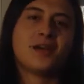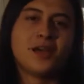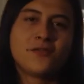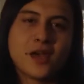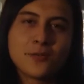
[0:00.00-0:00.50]

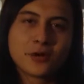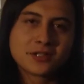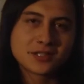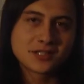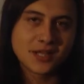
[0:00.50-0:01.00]
Hey
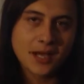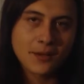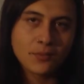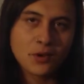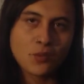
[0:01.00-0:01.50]
Vapors, it's
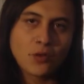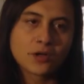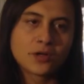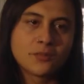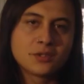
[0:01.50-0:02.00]
Sam, and
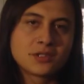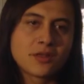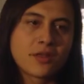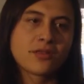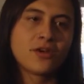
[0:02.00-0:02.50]
welcome to
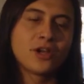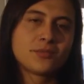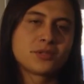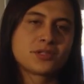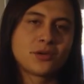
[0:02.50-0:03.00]
the third
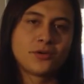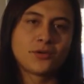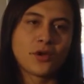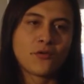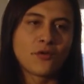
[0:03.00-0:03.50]

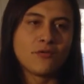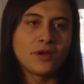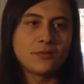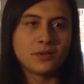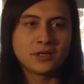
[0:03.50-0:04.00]
episode of
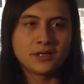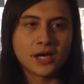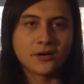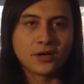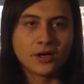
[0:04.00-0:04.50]
Vaping
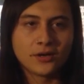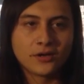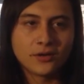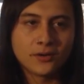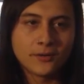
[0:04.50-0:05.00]
Down
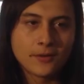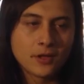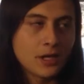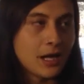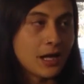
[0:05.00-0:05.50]
Under,
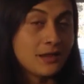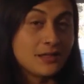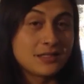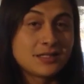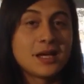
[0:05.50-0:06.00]
and
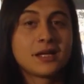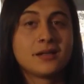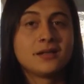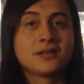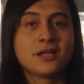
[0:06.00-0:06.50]
the
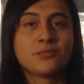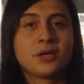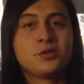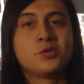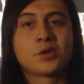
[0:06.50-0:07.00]
second in
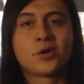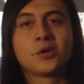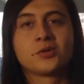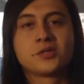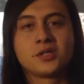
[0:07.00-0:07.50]
my
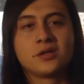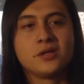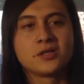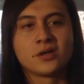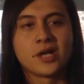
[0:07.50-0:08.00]
tutorial
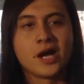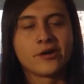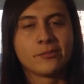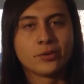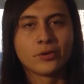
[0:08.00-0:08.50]
series on
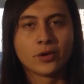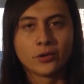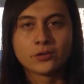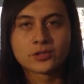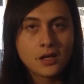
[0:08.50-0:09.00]
how to blow
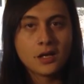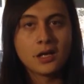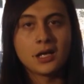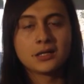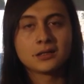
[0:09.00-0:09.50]
O's.
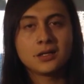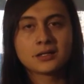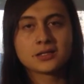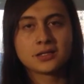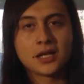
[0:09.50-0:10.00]
In the
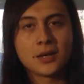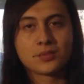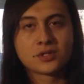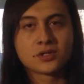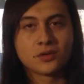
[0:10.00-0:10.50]
last
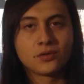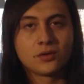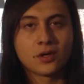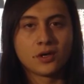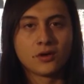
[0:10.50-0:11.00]

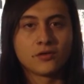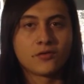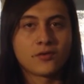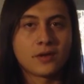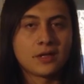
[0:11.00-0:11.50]
episode
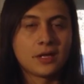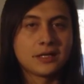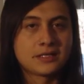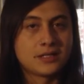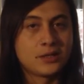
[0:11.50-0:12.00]
of A
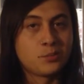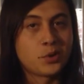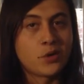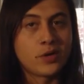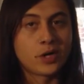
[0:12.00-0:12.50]
Lesson in
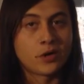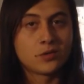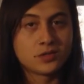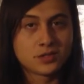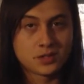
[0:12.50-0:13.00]
Blowing
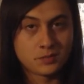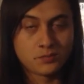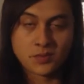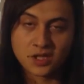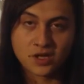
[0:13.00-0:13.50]
O's,
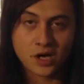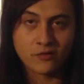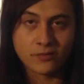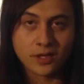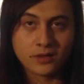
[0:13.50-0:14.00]
the
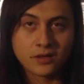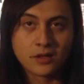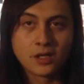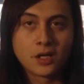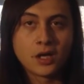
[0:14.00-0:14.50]
cough
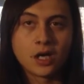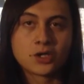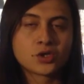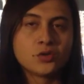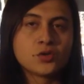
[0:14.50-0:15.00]
method, I
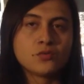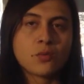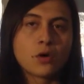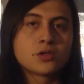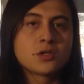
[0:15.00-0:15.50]
showed you
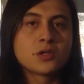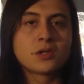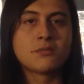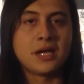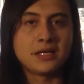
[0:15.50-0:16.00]
most of the
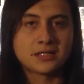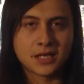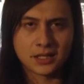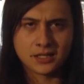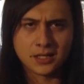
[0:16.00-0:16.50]
main
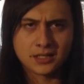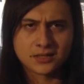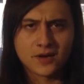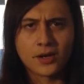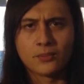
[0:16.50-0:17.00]
techniques
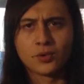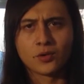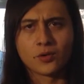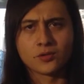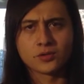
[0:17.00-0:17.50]
of how to
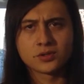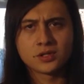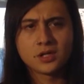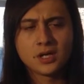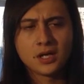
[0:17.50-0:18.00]
blow O's.
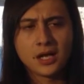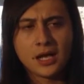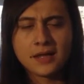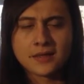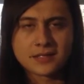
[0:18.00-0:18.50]

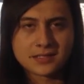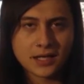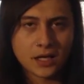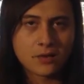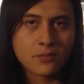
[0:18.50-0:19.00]
In the
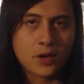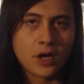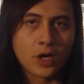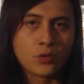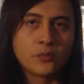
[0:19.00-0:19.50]
second
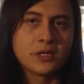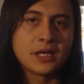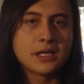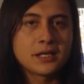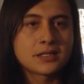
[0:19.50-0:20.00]
part, we'll be
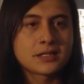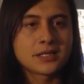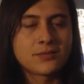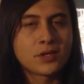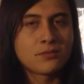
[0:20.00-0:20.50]
getting into
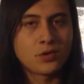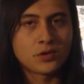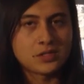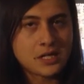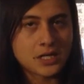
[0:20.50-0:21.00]
some of the more
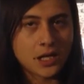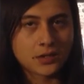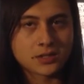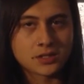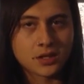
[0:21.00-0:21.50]

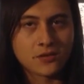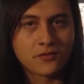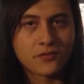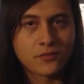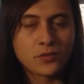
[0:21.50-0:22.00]
detailed
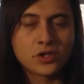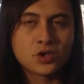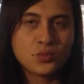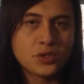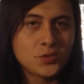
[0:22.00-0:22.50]
stuff that
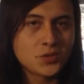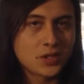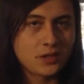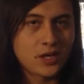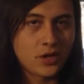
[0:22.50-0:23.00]
you'll be
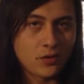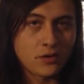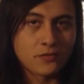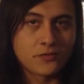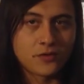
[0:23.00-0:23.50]
using later
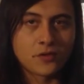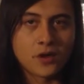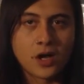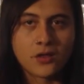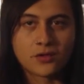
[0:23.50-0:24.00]
on
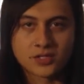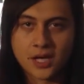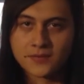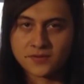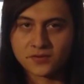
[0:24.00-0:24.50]
for other
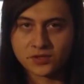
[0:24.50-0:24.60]
types of